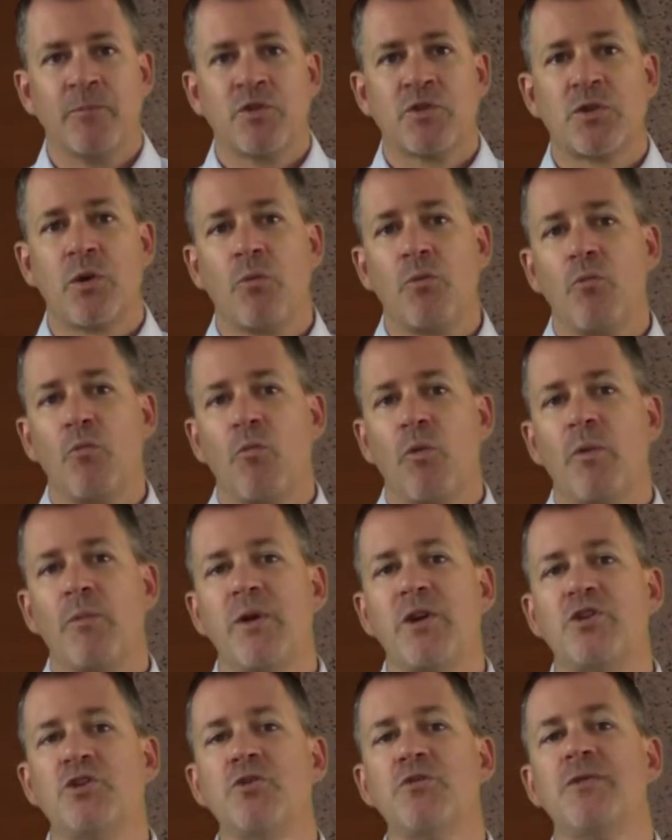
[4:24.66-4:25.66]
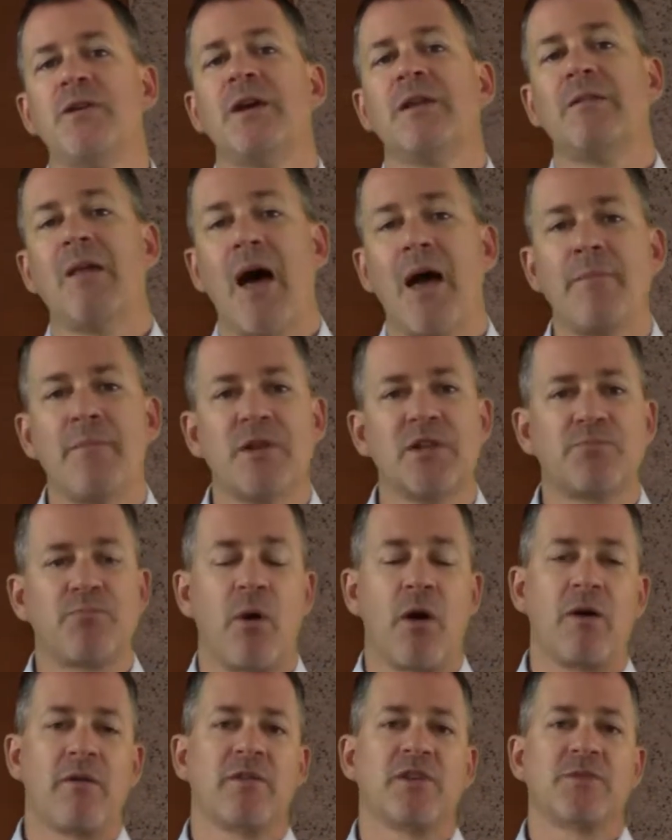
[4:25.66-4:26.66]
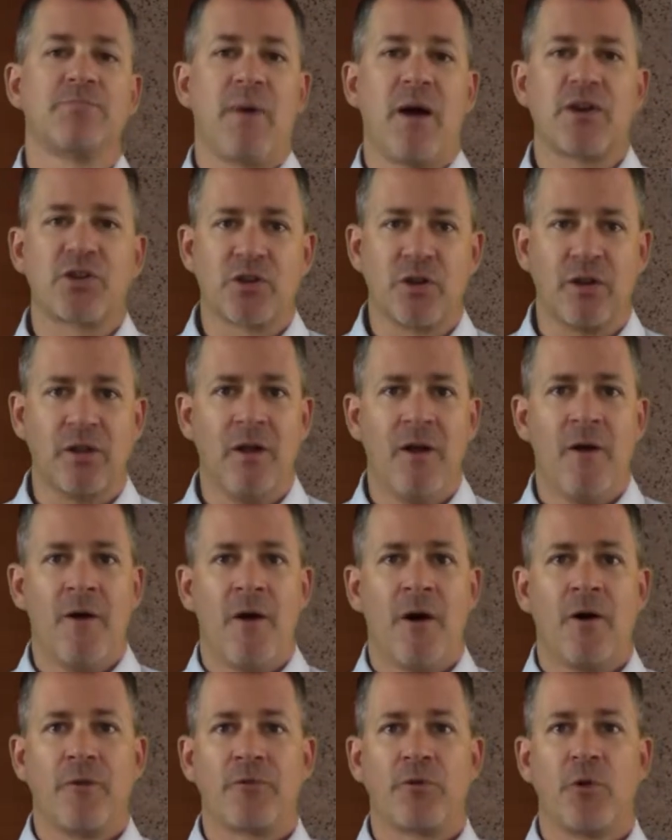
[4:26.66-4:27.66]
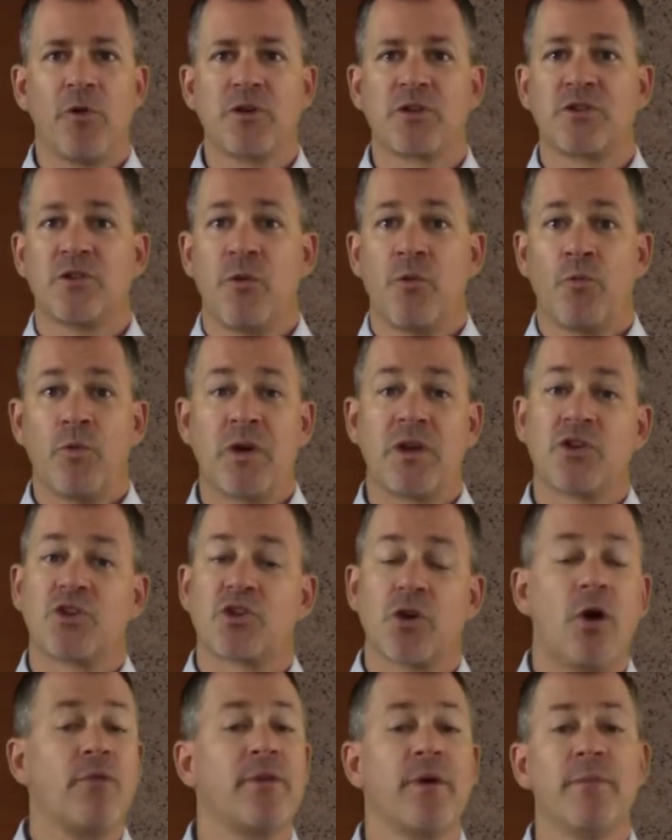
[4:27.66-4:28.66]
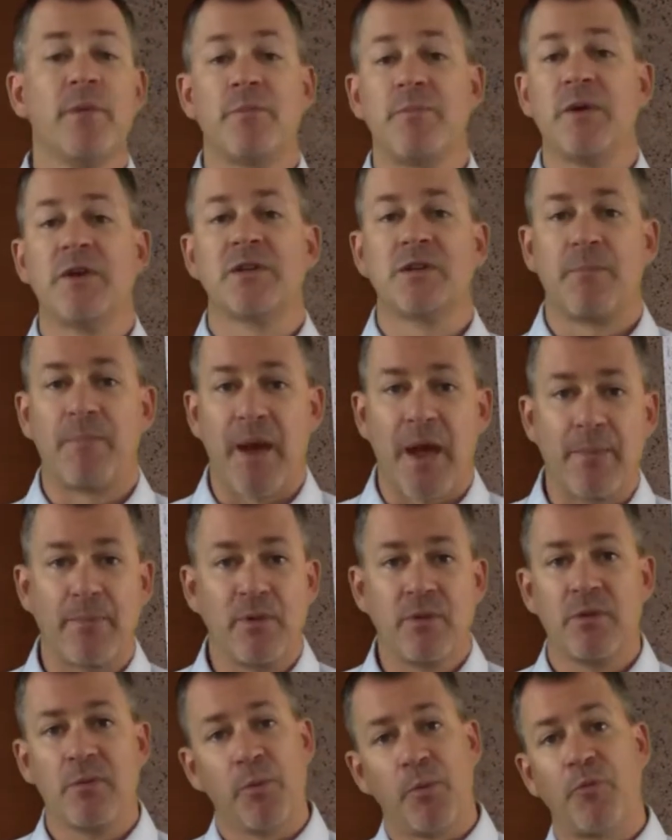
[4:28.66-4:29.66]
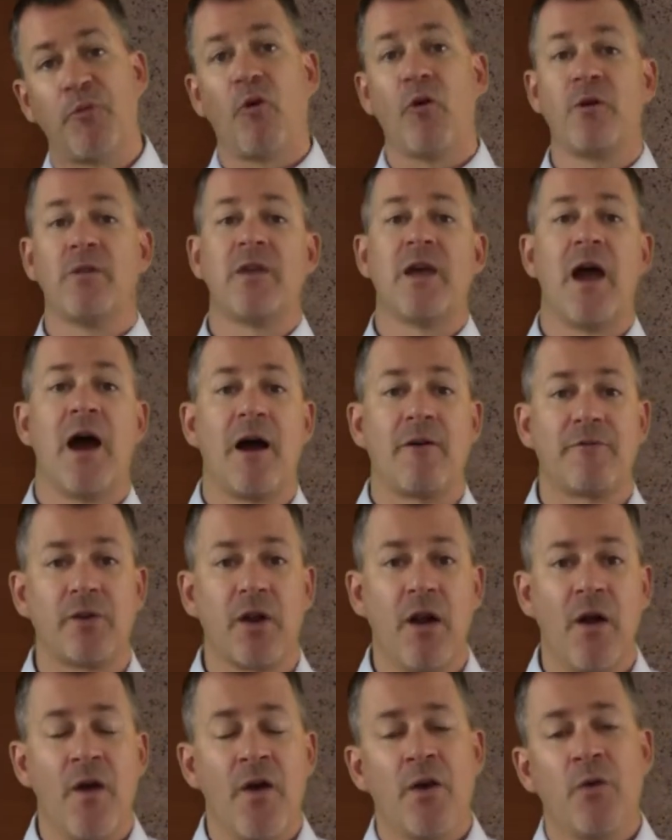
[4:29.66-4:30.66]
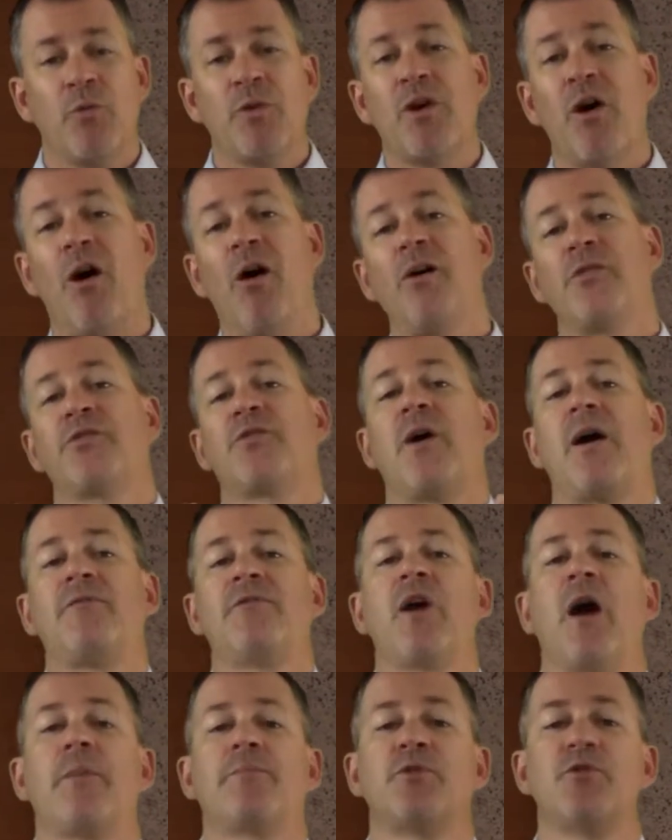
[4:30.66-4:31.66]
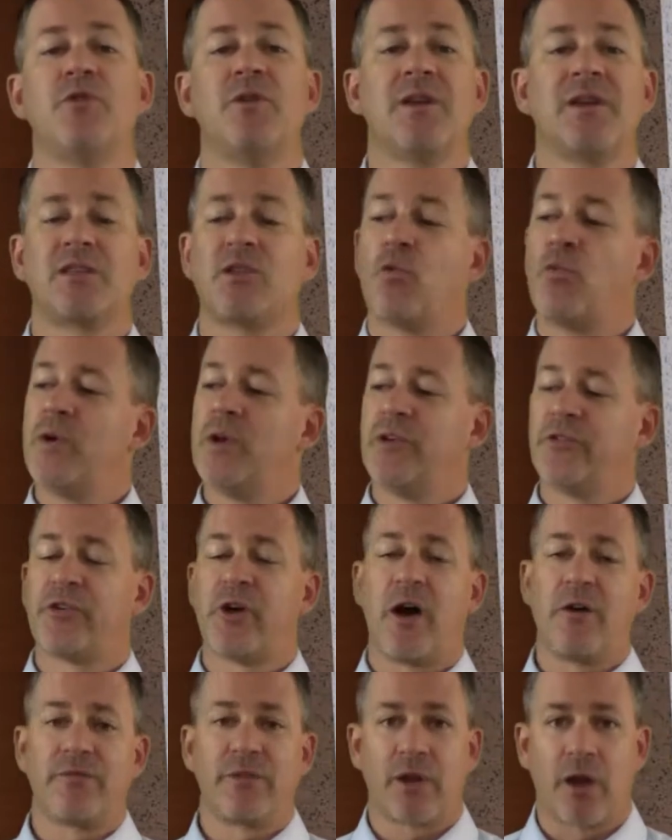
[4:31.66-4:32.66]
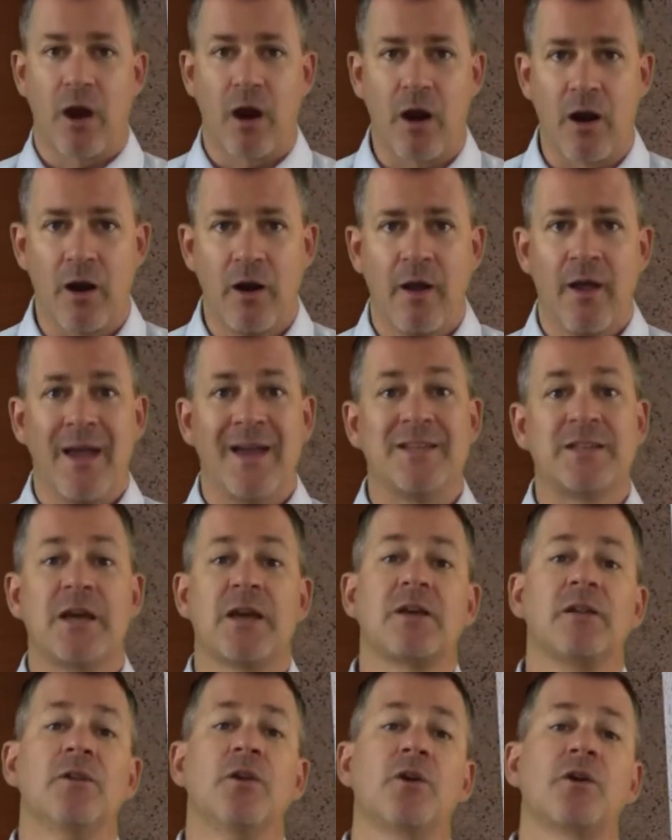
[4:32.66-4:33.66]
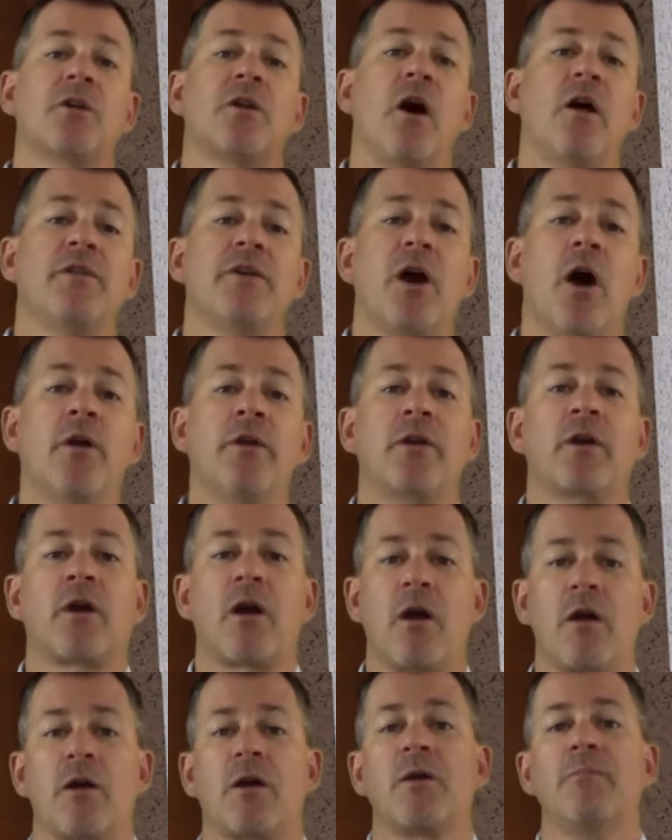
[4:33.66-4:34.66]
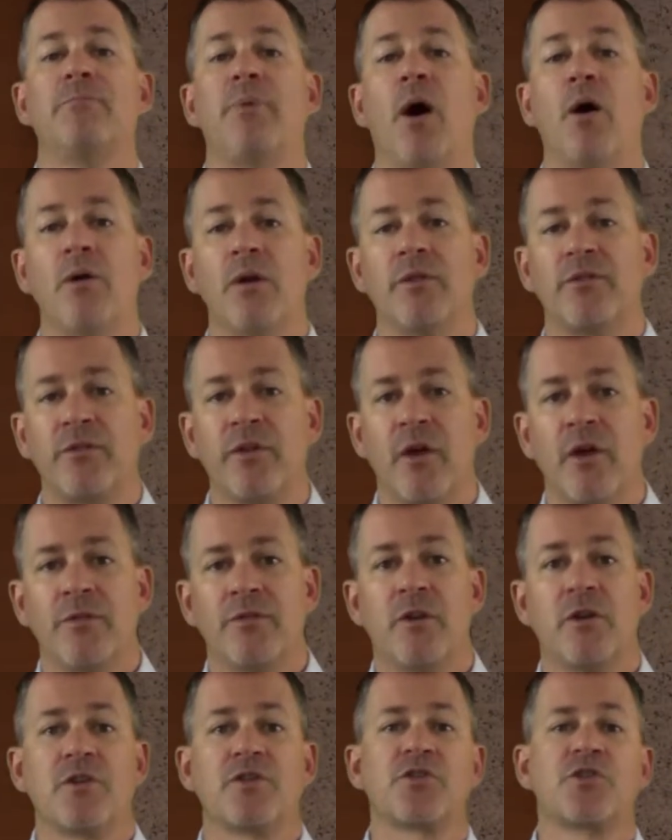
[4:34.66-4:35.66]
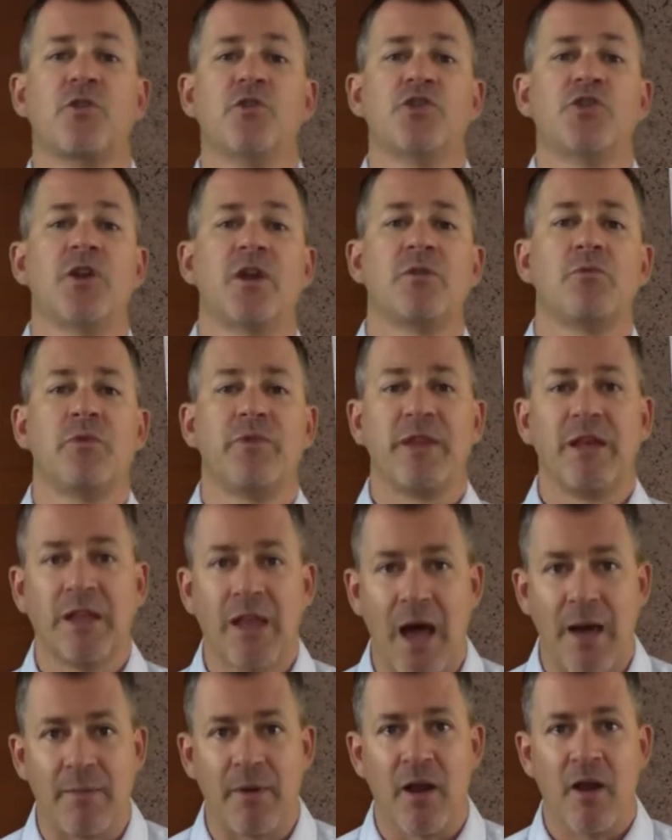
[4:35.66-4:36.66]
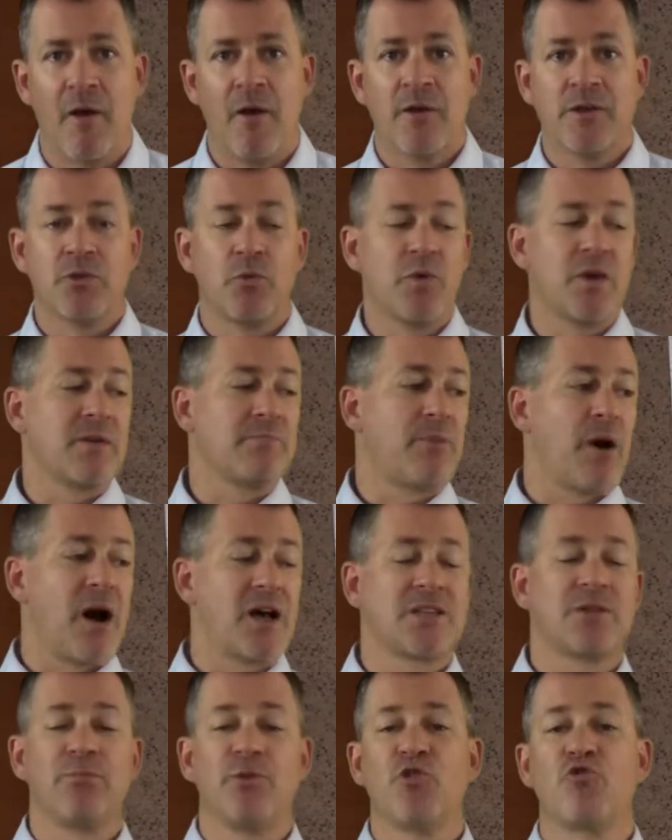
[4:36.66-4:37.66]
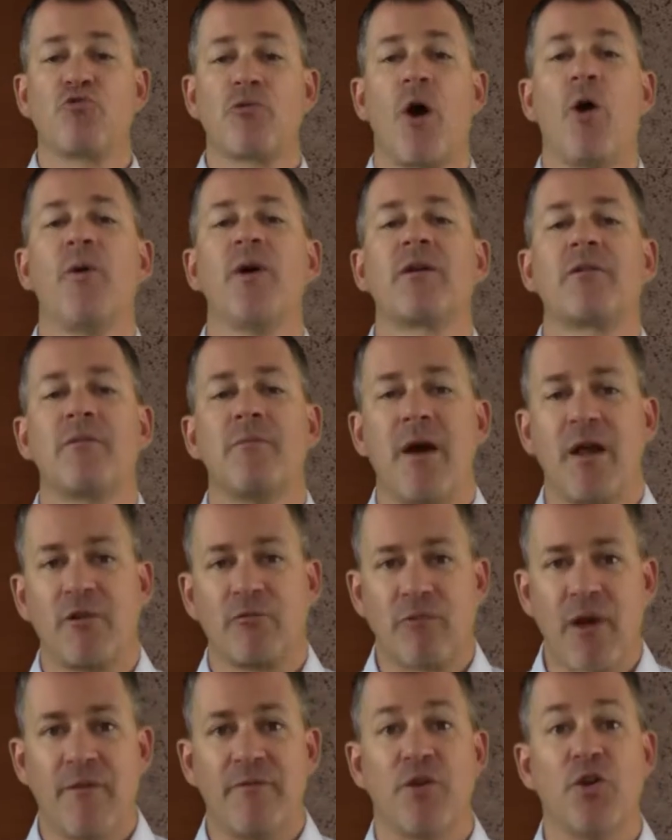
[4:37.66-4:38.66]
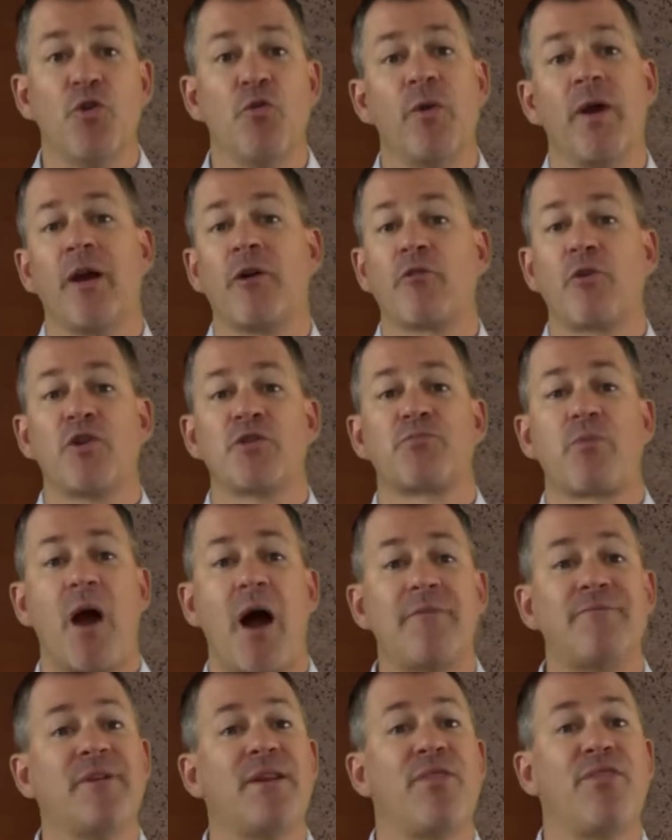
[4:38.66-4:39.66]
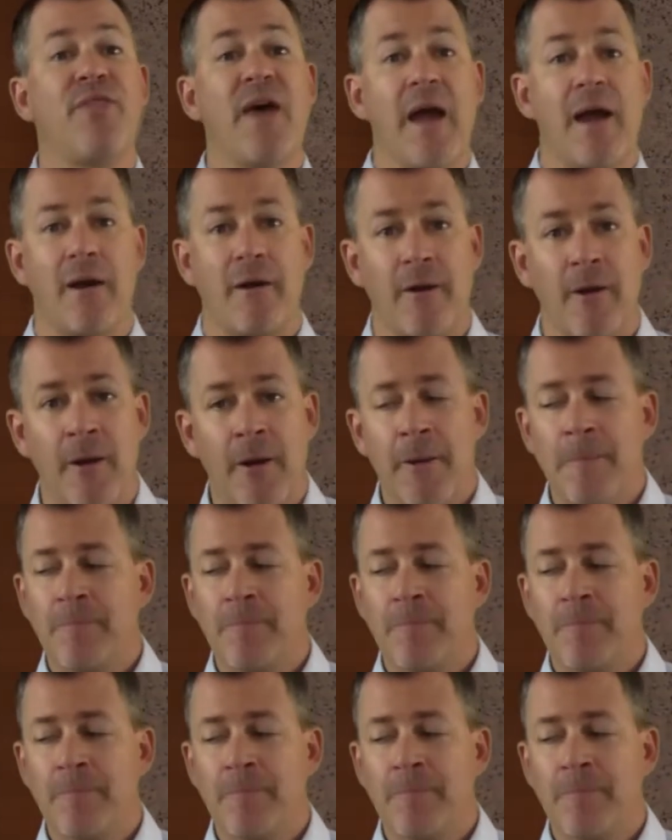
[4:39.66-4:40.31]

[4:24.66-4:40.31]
So when we do the alignment as part of the special, of course, we can show them the piece of paper, the before and the after. We also have the opportunity to get the wheels off the car and take a look at all the undercar components that are associated with the alignment. So we can possibly grow incremental revenue and gross profit there.